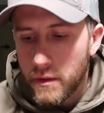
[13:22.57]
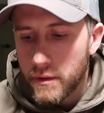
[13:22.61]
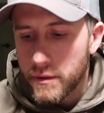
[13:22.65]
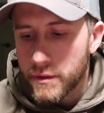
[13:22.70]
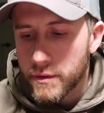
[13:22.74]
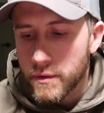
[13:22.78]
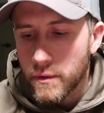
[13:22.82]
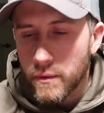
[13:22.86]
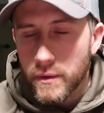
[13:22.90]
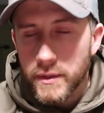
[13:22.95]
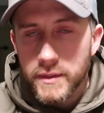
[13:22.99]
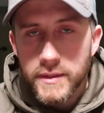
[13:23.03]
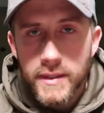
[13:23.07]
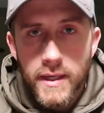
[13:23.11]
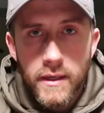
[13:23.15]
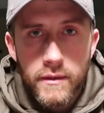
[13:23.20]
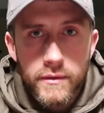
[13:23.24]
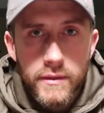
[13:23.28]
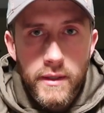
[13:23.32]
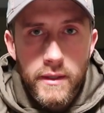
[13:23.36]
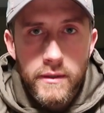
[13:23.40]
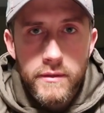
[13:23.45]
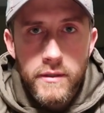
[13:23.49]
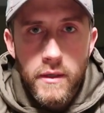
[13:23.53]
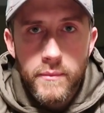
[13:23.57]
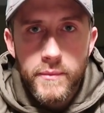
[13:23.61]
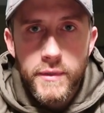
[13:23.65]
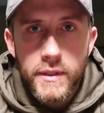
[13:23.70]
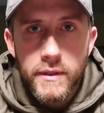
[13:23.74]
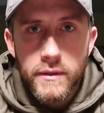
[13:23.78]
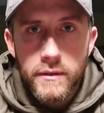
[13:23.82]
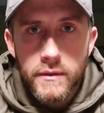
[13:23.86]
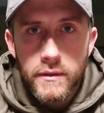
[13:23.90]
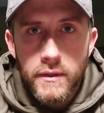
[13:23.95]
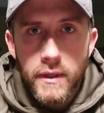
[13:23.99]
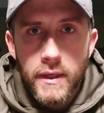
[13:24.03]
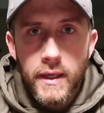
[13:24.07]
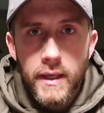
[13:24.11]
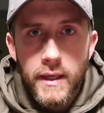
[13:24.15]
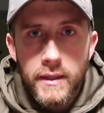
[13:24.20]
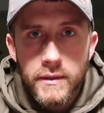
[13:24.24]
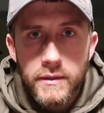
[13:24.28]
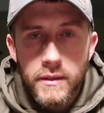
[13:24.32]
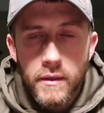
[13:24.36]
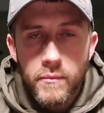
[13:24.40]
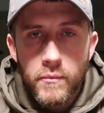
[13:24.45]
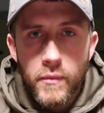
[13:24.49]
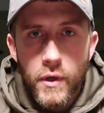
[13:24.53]
So it sounds like something
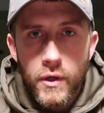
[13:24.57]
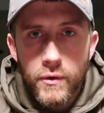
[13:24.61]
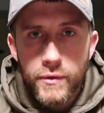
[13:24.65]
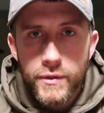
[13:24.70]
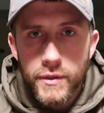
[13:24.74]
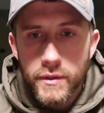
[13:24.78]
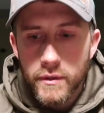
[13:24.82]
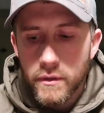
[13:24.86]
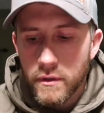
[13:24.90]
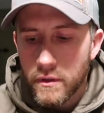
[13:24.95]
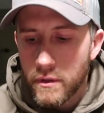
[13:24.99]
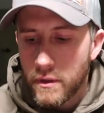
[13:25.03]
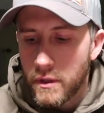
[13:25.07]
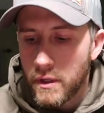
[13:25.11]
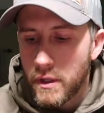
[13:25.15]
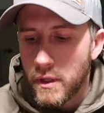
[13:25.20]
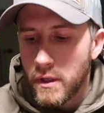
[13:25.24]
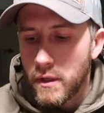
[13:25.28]
is in motion.